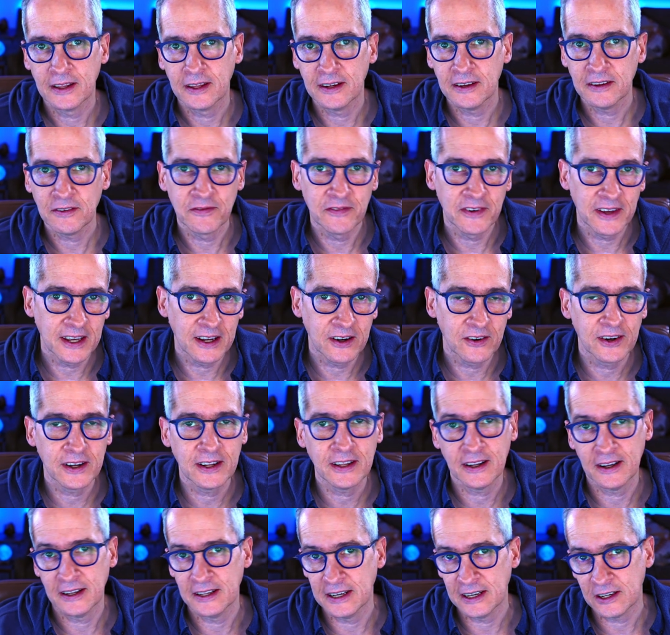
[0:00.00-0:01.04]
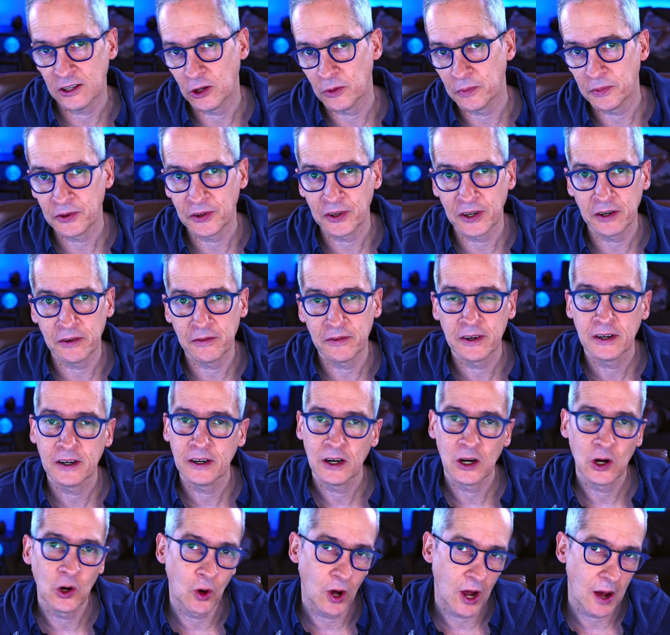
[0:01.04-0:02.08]
There is Vagrant, Desktop
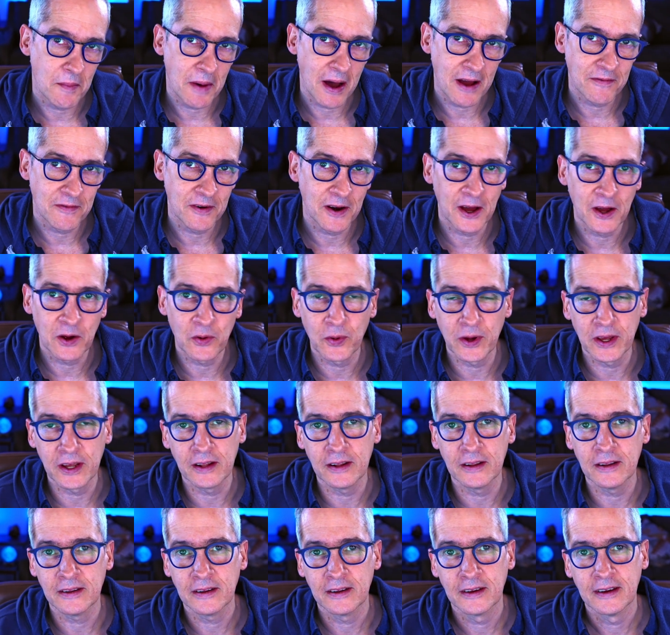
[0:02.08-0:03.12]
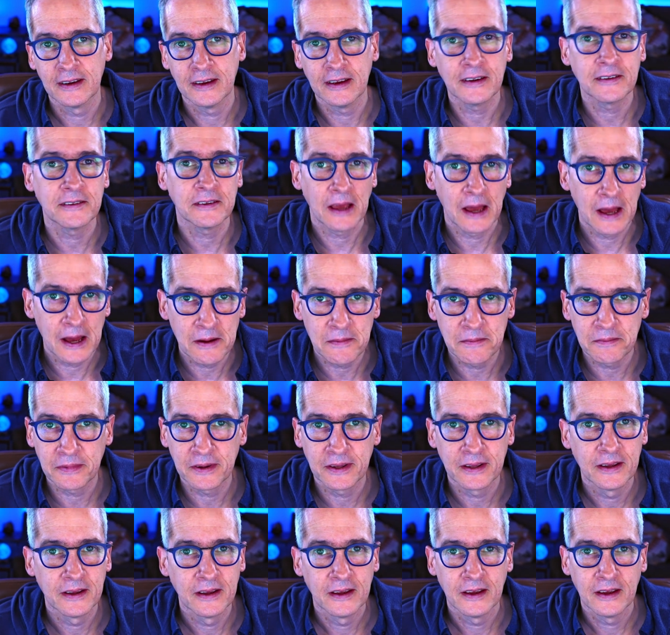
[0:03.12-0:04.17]
Server, Local by Flywheel, X A M P,
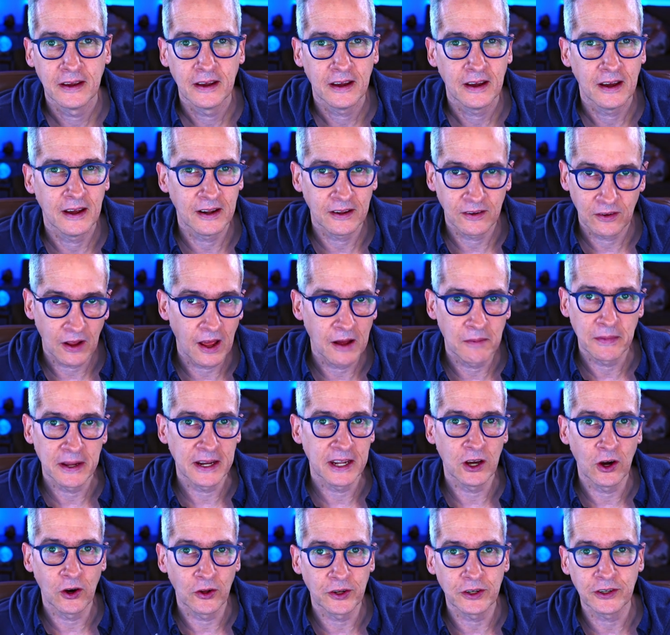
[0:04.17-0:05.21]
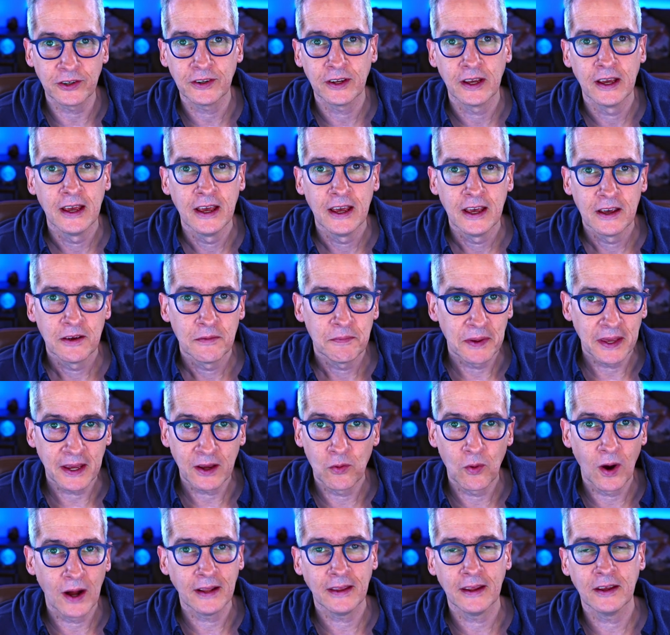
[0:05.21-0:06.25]
and, and many others. Pick
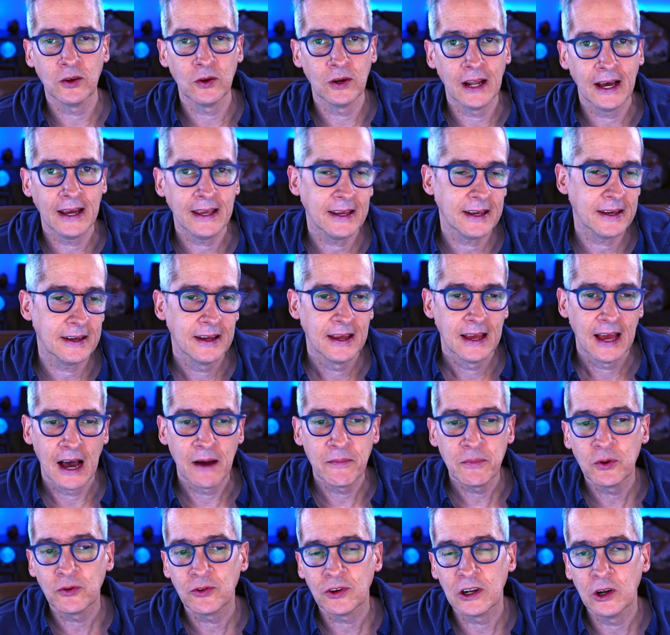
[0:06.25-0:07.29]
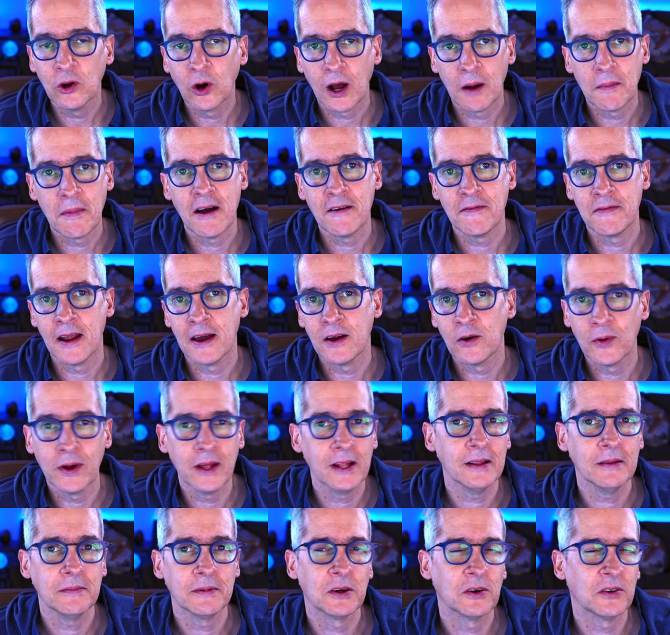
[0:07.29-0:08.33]
one that you like. I'm using Local by
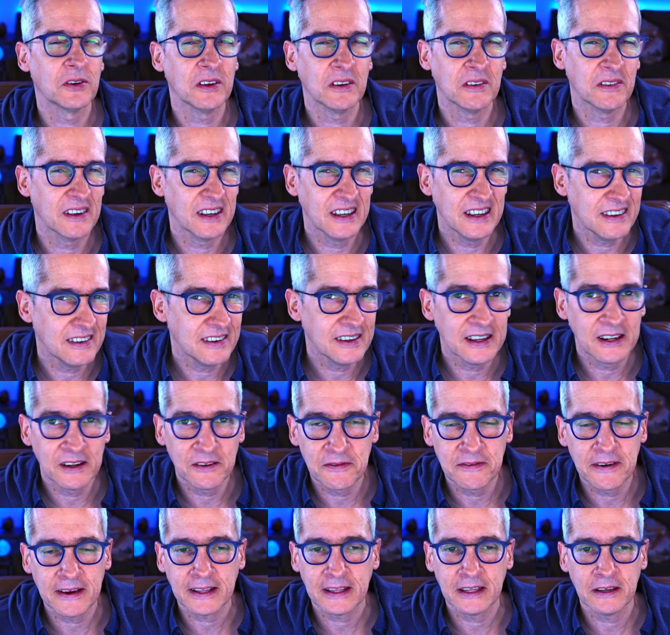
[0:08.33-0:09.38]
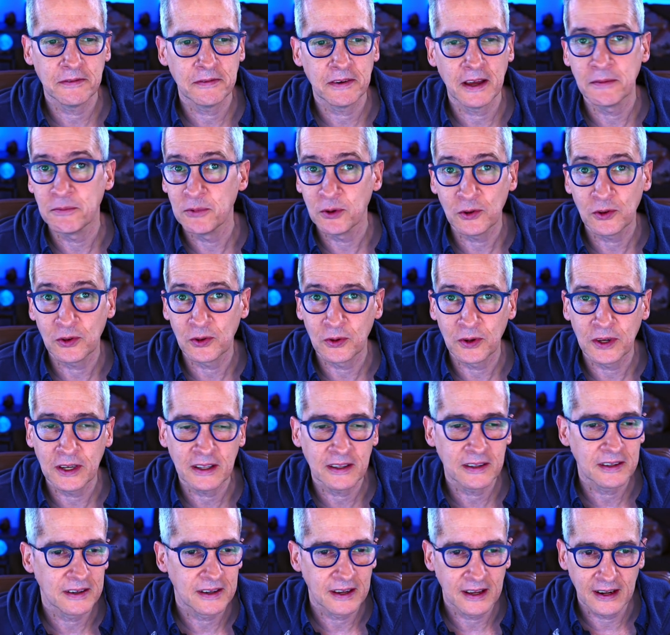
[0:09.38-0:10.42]
Flywheel because it's easy and effective, I'm used to
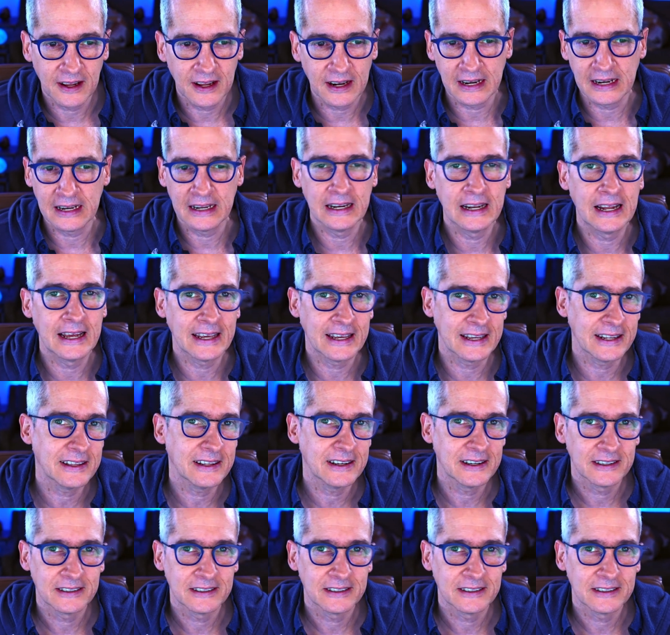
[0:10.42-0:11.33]
it, and I really like it.